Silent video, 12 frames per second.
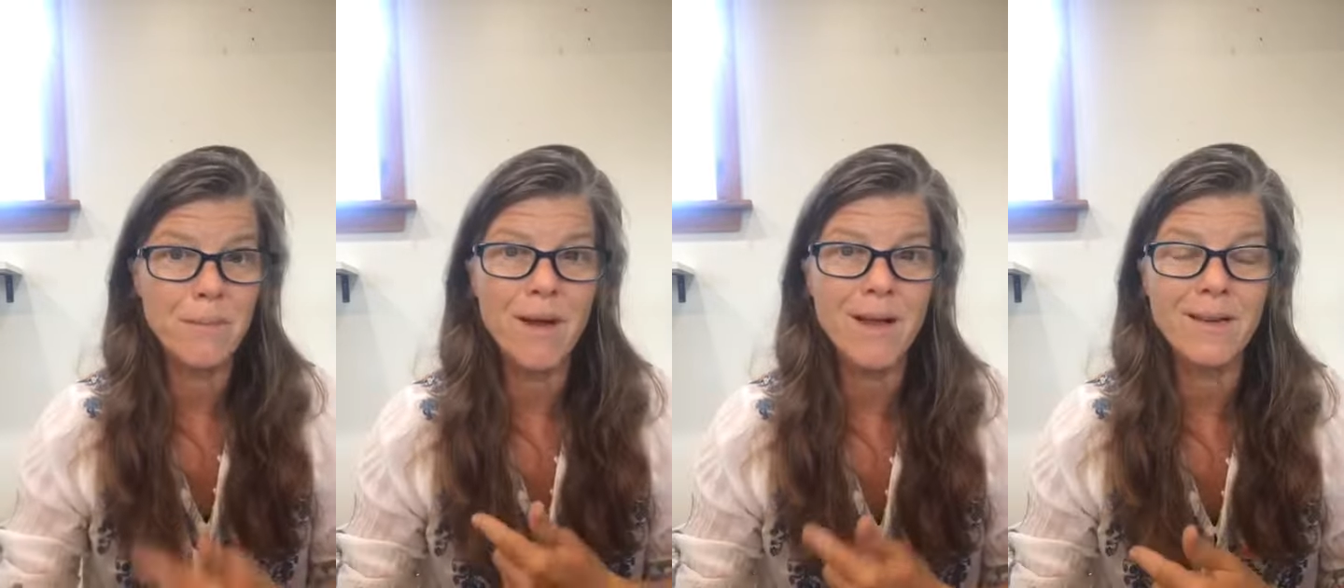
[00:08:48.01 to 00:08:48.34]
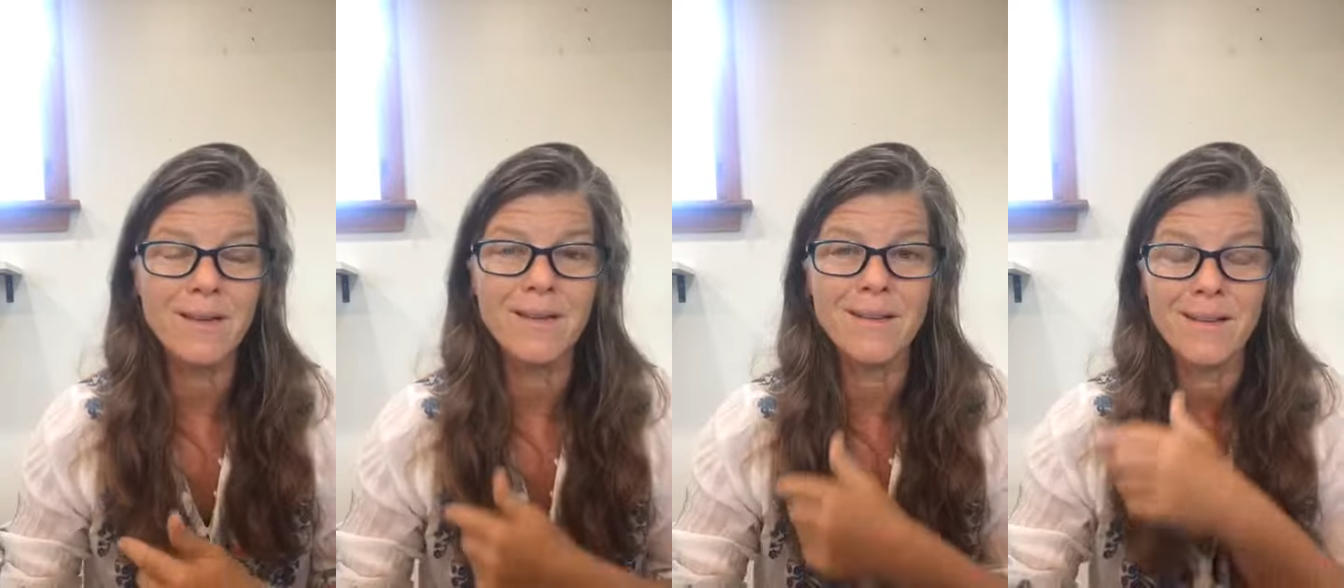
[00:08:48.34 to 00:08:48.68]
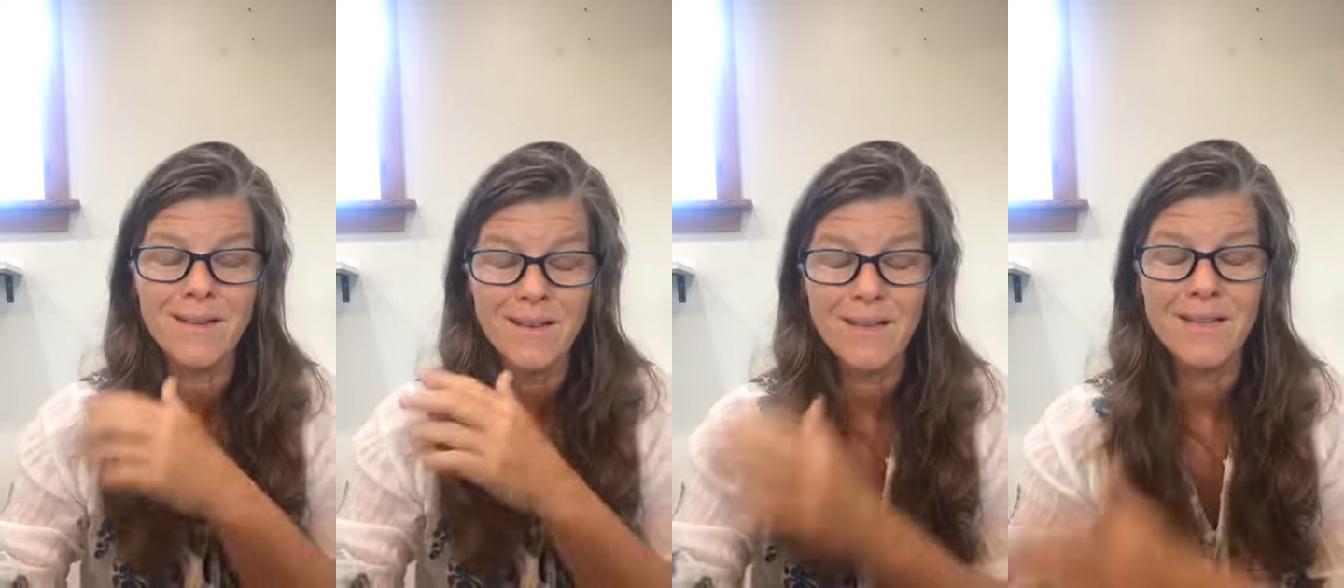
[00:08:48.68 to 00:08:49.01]
mind and
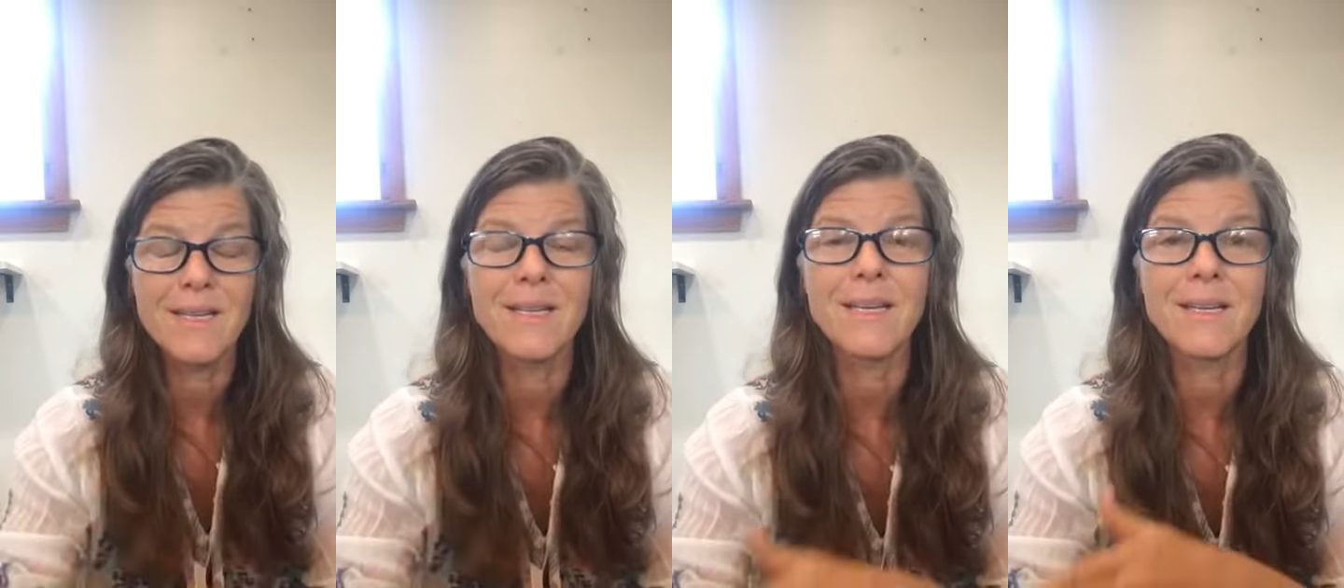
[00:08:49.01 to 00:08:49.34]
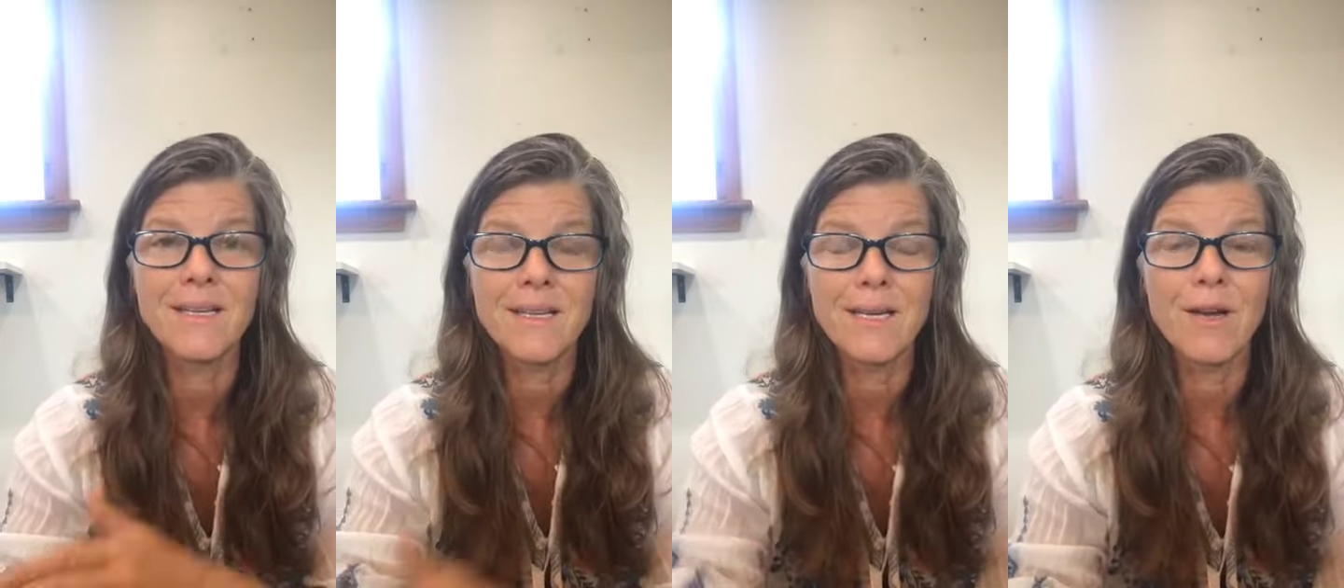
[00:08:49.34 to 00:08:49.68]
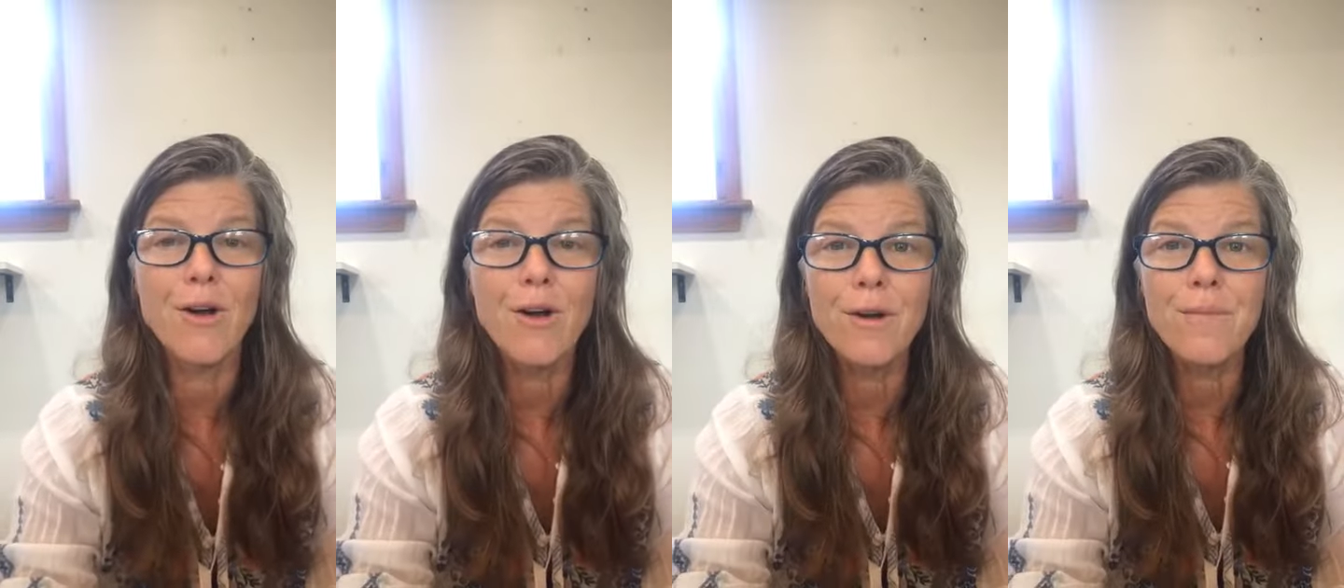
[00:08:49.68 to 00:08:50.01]
the
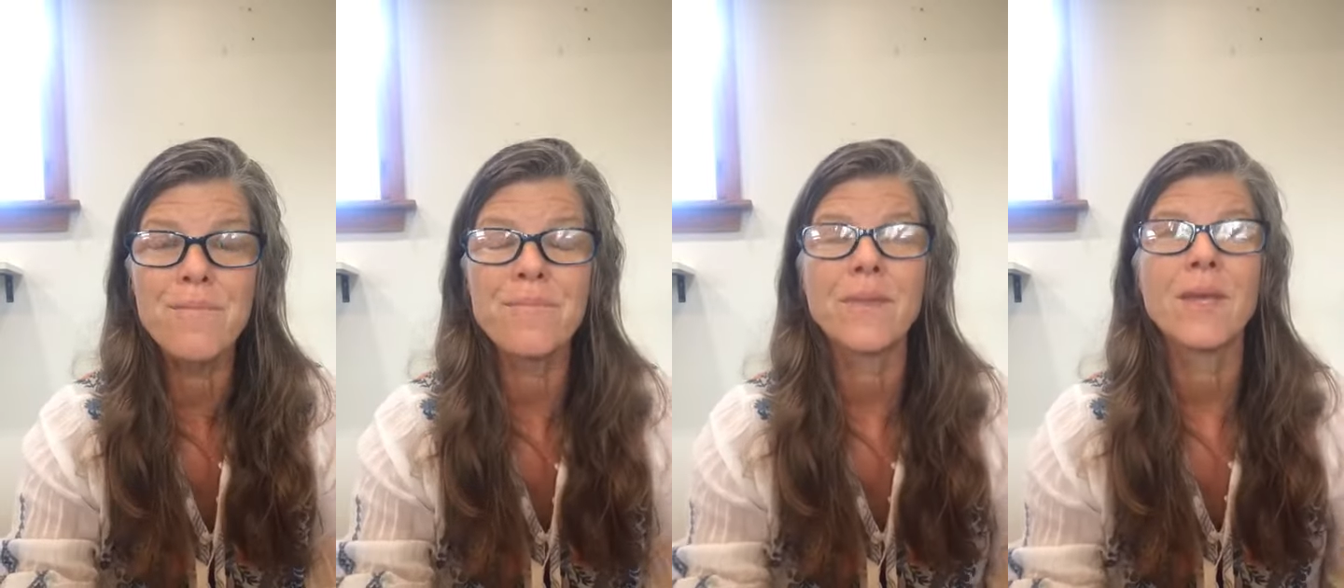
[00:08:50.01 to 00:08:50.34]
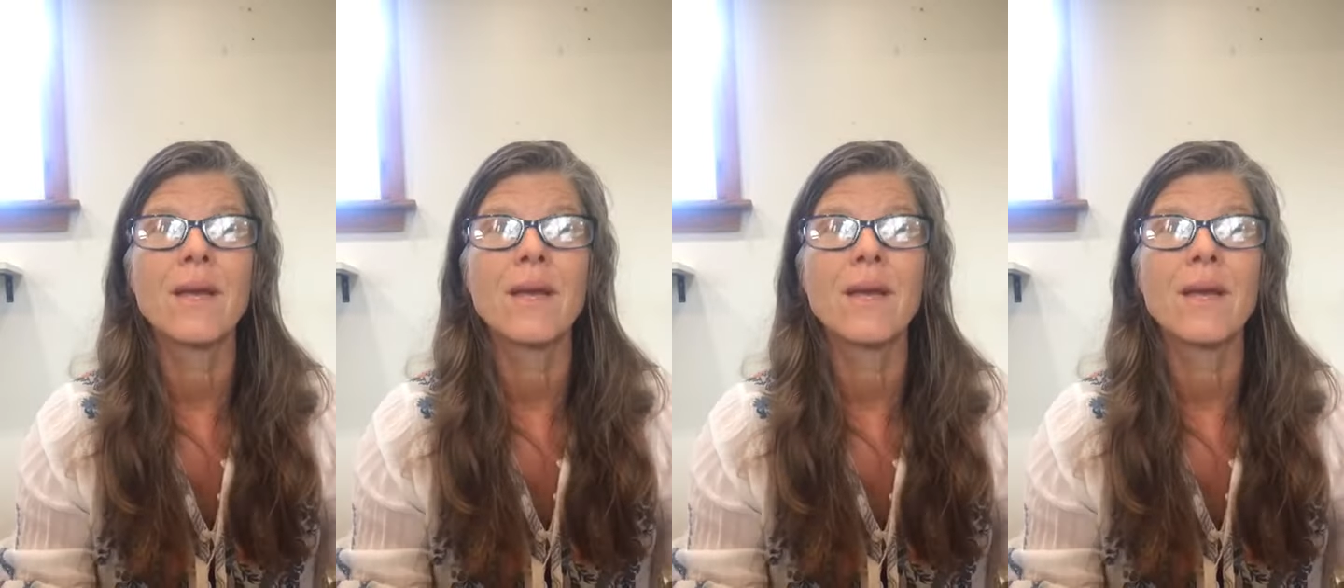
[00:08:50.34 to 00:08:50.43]
arm.